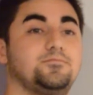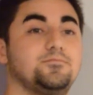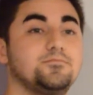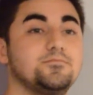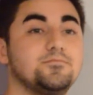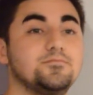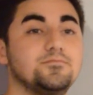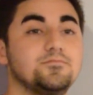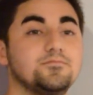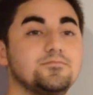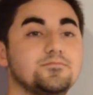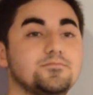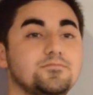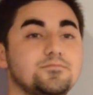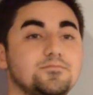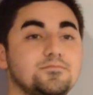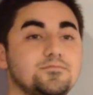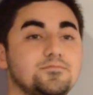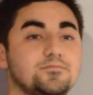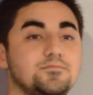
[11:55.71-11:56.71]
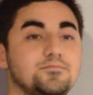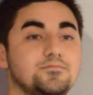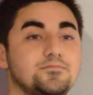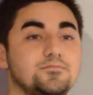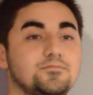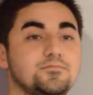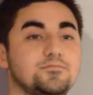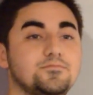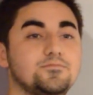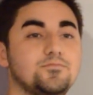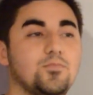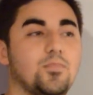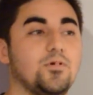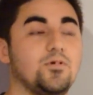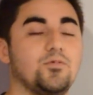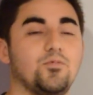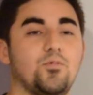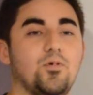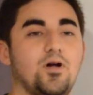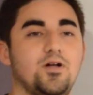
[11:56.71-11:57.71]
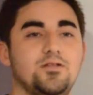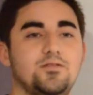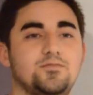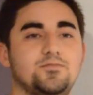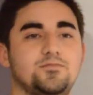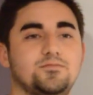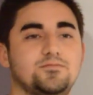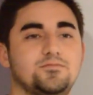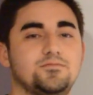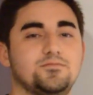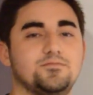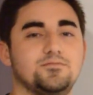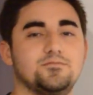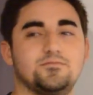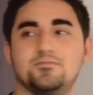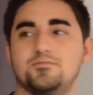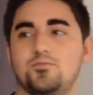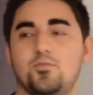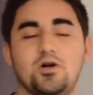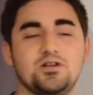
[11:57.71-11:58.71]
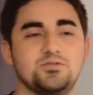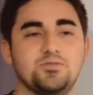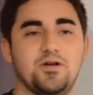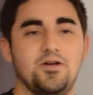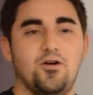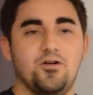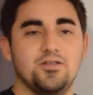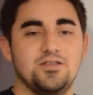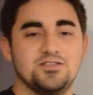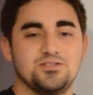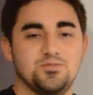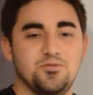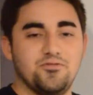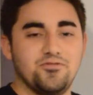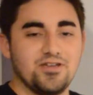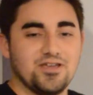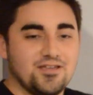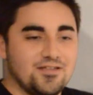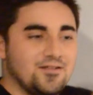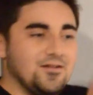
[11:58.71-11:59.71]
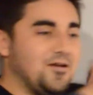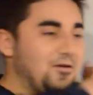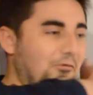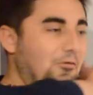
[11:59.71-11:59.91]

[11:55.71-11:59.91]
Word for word: Why don't you get pulverized? What? Why is my audience moving in?